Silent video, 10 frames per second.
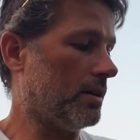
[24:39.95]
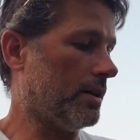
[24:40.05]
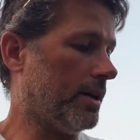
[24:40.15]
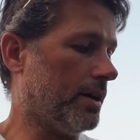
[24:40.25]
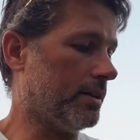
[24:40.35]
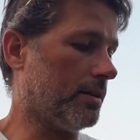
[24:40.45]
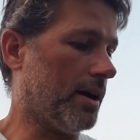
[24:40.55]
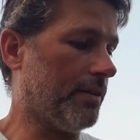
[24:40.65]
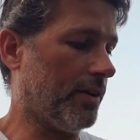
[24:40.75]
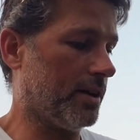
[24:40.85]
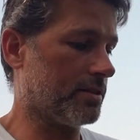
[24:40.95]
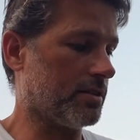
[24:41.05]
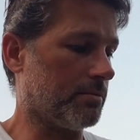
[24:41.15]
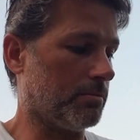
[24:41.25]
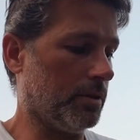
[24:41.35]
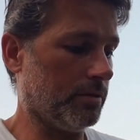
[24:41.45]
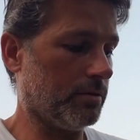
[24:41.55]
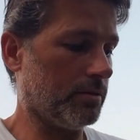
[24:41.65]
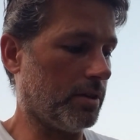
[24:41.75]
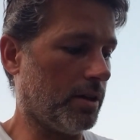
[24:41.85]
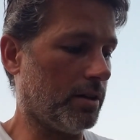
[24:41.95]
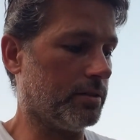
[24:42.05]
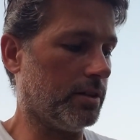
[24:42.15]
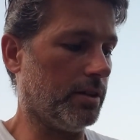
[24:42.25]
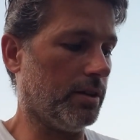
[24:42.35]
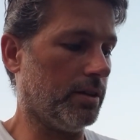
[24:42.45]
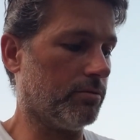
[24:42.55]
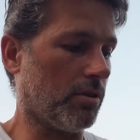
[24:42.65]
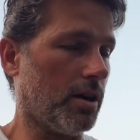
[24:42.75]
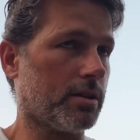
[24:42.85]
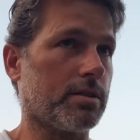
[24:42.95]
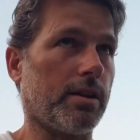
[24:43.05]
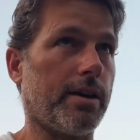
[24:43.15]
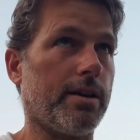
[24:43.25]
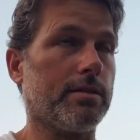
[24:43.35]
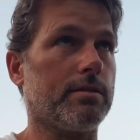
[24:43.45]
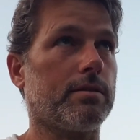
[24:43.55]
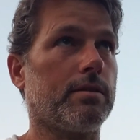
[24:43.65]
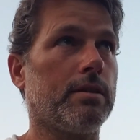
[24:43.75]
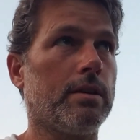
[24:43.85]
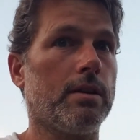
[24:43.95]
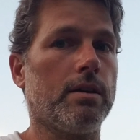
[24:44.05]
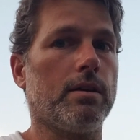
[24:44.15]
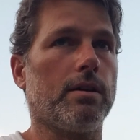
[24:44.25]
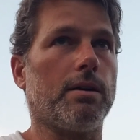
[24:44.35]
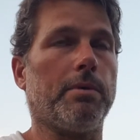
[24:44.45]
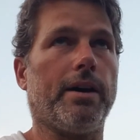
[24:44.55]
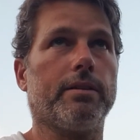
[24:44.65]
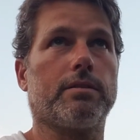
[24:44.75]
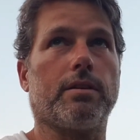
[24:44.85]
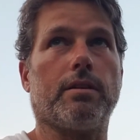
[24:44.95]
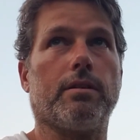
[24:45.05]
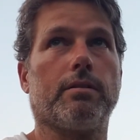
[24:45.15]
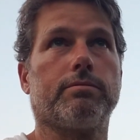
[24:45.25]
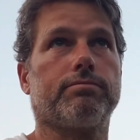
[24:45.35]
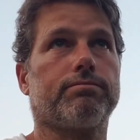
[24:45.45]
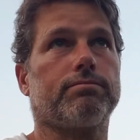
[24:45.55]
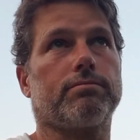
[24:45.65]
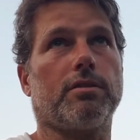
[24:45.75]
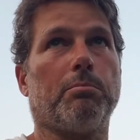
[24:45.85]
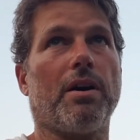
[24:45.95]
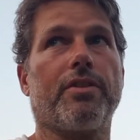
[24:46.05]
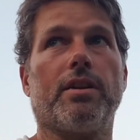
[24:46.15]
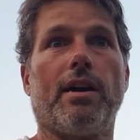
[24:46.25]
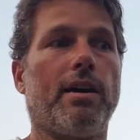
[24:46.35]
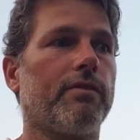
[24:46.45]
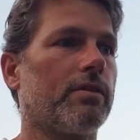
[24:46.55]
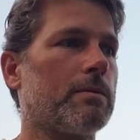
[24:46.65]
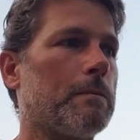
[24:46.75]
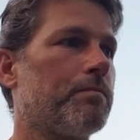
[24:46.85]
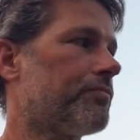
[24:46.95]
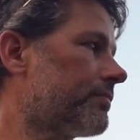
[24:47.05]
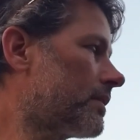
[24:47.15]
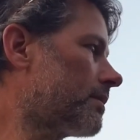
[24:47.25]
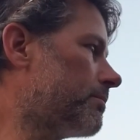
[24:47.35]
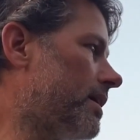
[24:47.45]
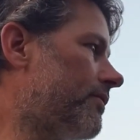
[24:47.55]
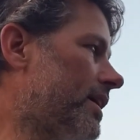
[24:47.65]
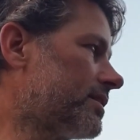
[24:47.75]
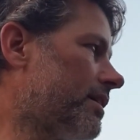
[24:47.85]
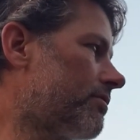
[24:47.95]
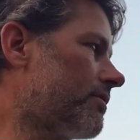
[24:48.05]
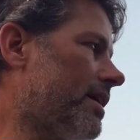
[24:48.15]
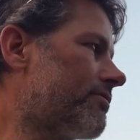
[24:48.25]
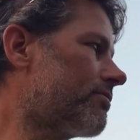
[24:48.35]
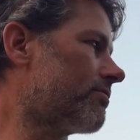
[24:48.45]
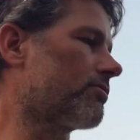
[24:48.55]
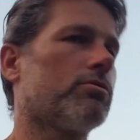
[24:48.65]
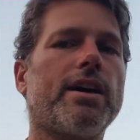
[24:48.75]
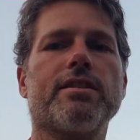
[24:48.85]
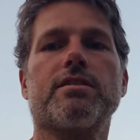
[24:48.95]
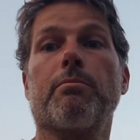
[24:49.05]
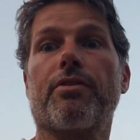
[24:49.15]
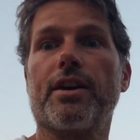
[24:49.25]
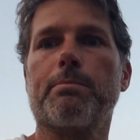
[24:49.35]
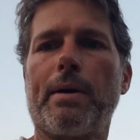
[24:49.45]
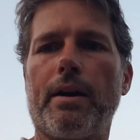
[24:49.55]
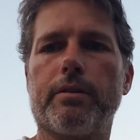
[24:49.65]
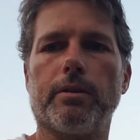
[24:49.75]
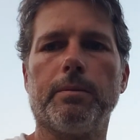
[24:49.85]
And I've had some DE rocks last about a month and a half. Matter of fact, I threw down some thick powder